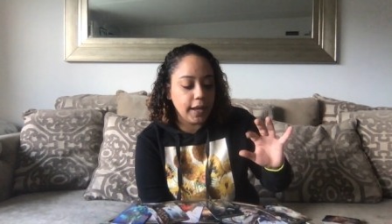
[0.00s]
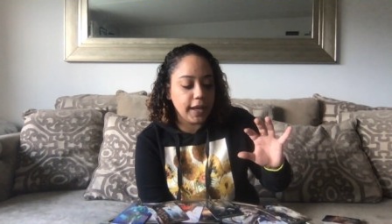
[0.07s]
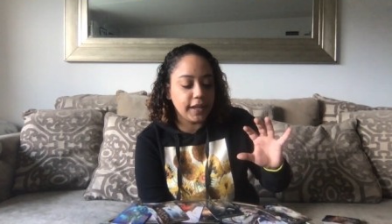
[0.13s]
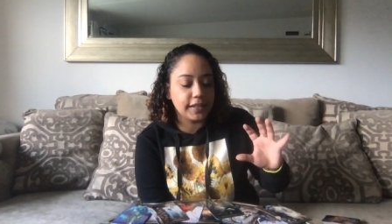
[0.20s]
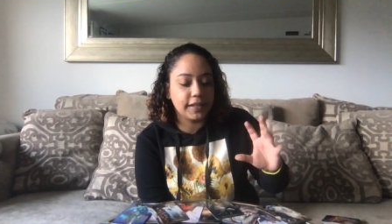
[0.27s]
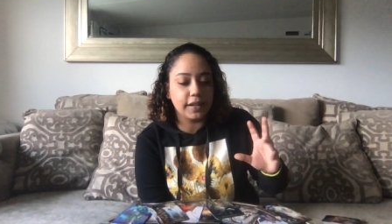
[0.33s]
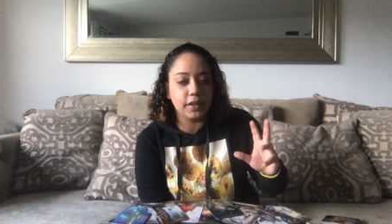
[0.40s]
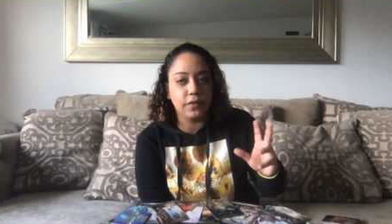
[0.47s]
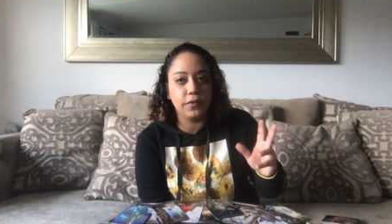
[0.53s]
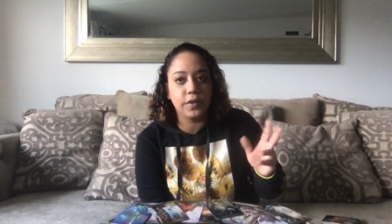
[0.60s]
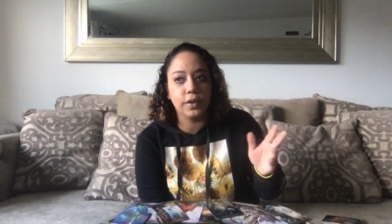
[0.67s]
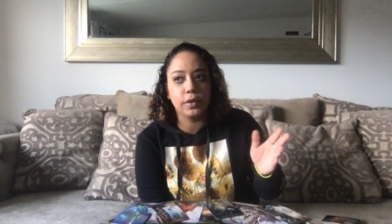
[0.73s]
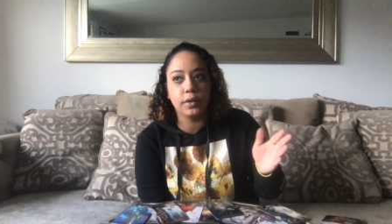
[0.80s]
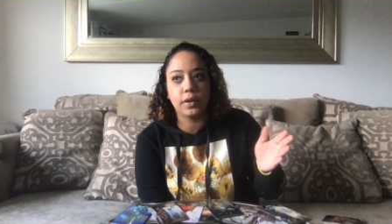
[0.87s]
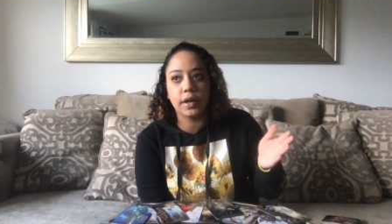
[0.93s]
it's going to
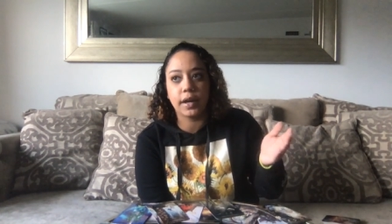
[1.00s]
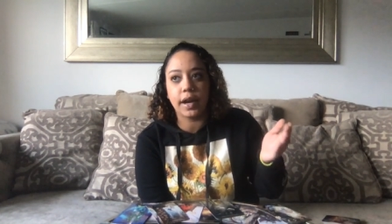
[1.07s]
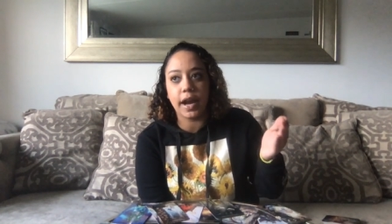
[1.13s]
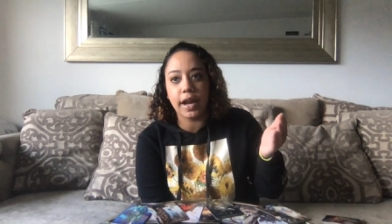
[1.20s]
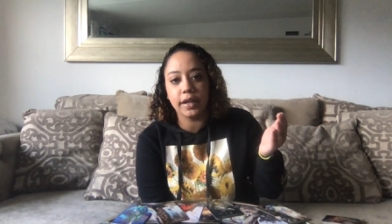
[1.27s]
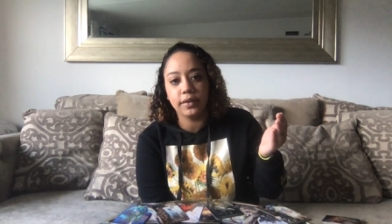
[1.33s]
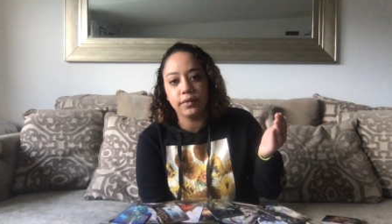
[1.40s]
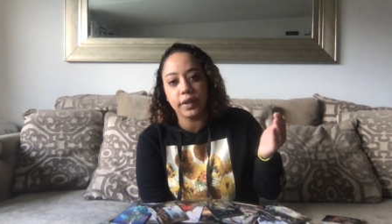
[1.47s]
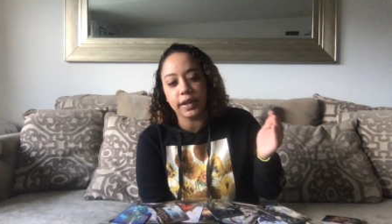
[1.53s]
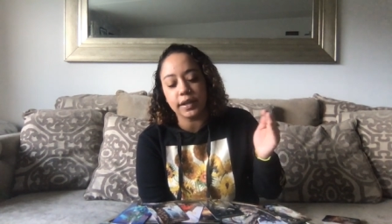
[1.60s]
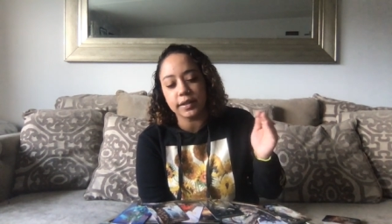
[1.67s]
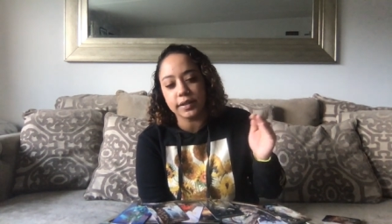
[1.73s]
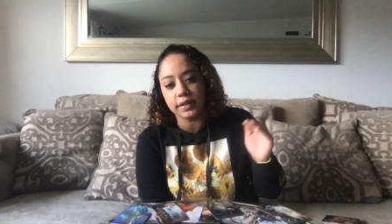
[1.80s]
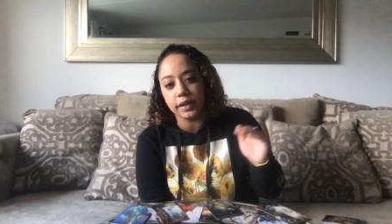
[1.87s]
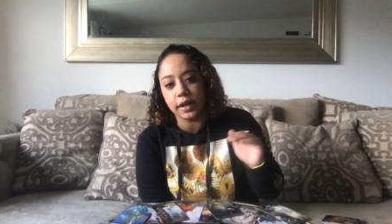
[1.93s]
feel kind of like
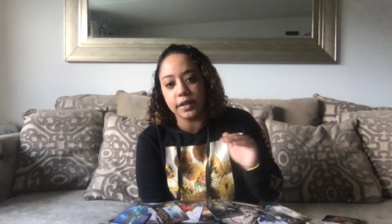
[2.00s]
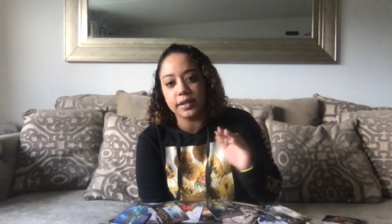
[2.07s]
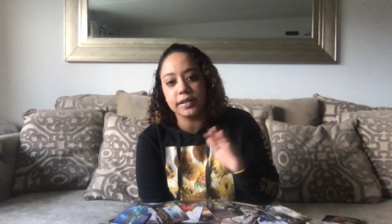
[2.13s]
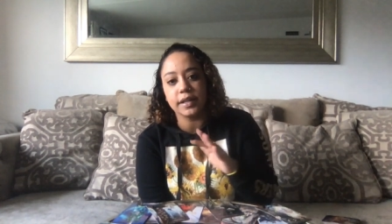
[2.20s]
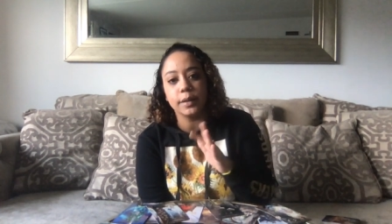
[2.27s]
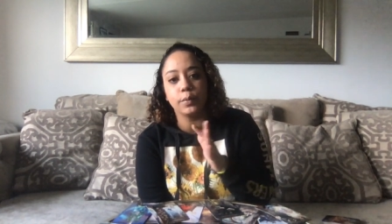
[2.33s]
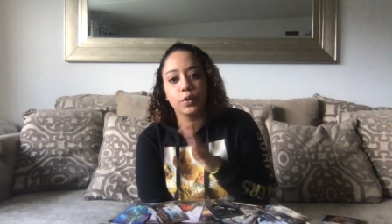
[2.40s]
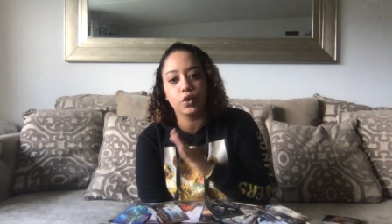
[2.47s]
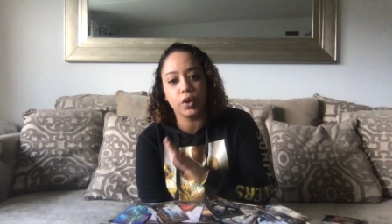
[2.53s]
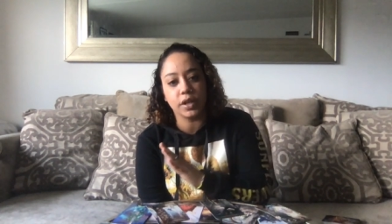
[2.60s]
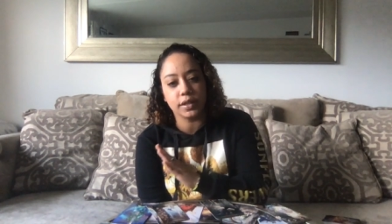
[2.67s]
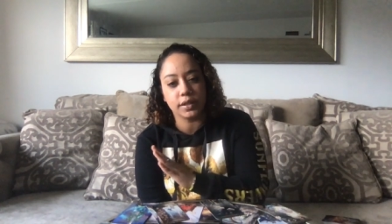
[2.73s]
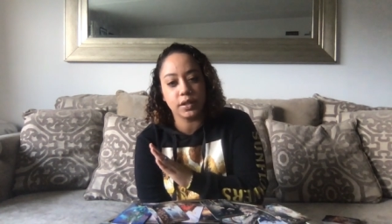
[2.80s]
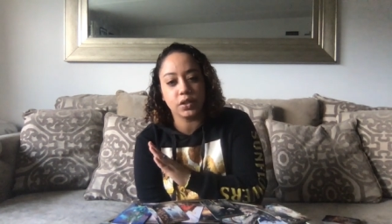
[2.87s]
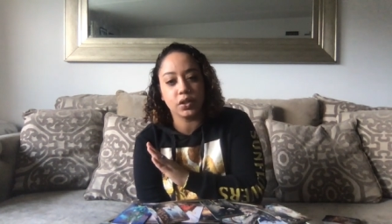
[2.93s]
it's an unstable
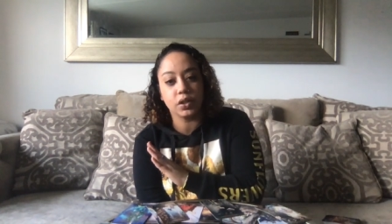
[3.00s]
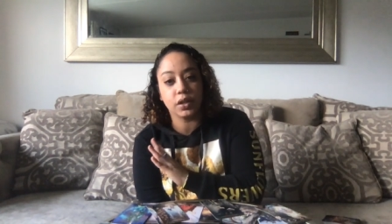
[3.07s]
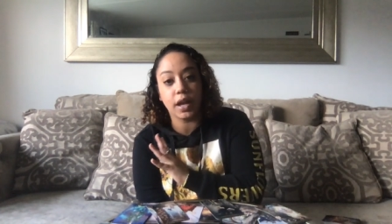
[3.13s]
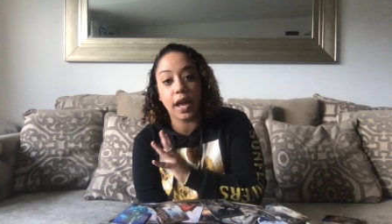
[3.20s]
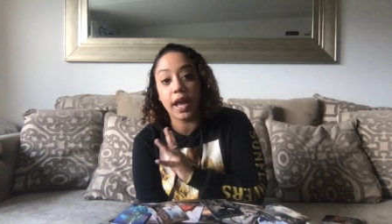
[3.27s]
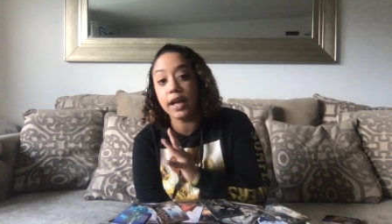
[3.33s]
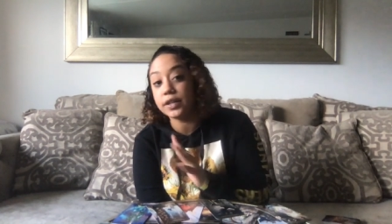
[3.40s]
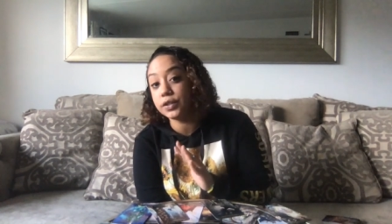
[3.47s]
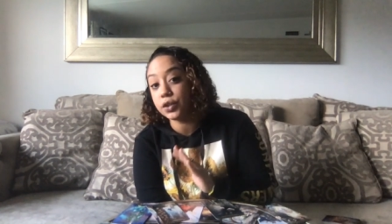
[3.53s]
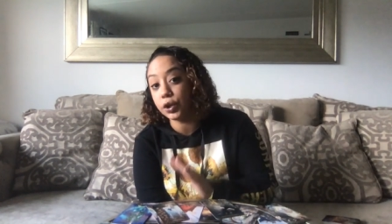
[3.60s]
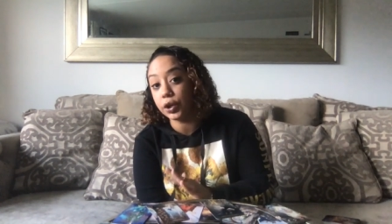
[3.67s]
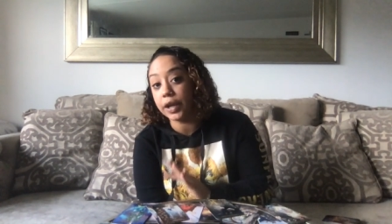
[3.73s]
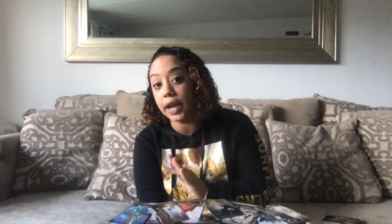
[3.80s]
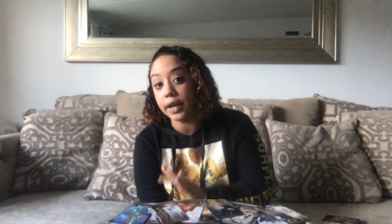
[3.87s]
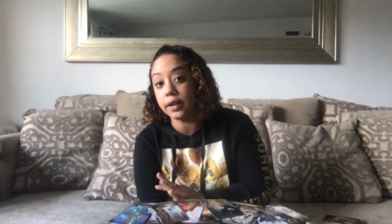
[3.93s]
transition as
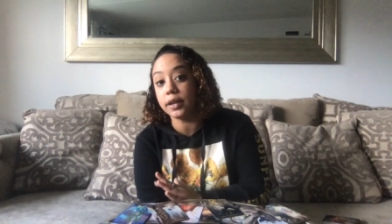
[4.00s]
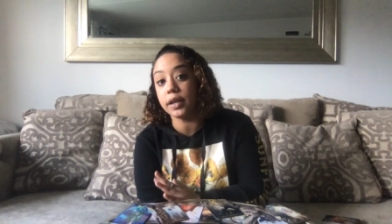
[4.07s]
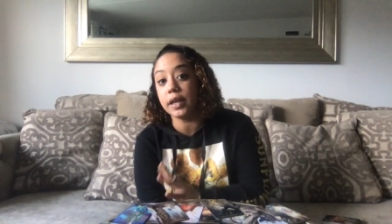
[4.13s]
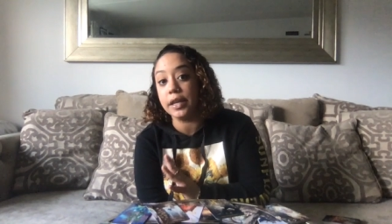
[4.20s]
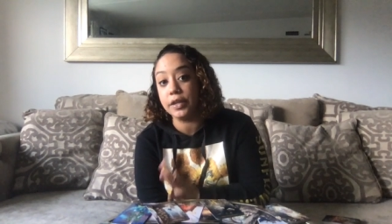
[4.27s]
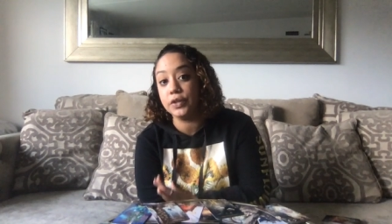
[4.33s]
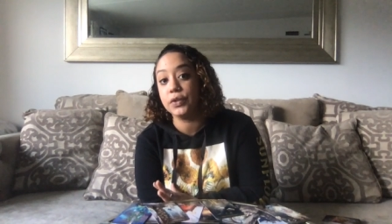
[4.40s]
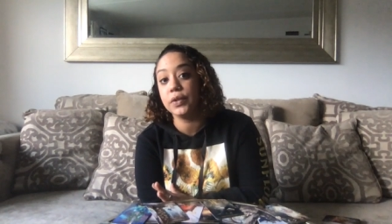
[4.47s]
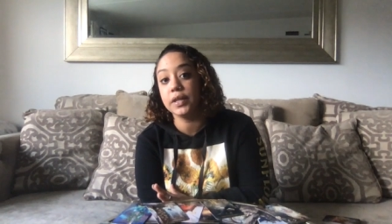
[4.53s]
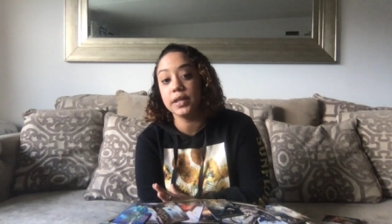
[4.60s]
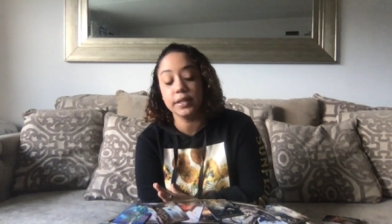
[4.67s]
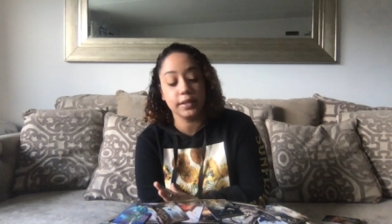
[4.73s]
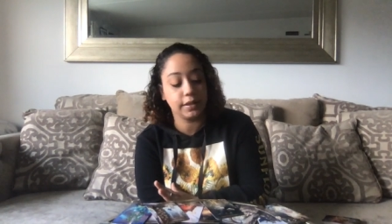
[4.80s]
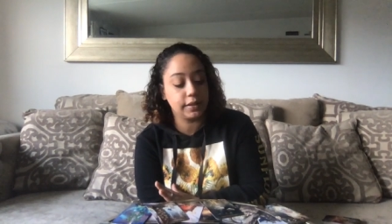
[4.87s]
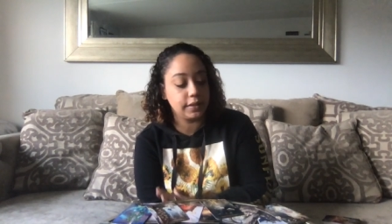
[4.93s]
you're getting into
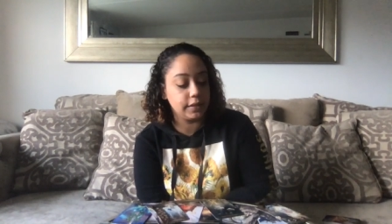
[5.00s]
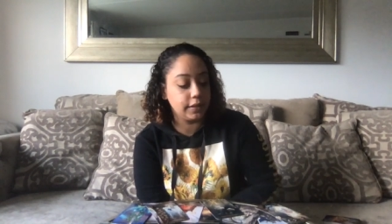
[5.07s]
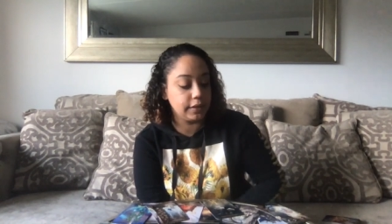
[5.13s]
this.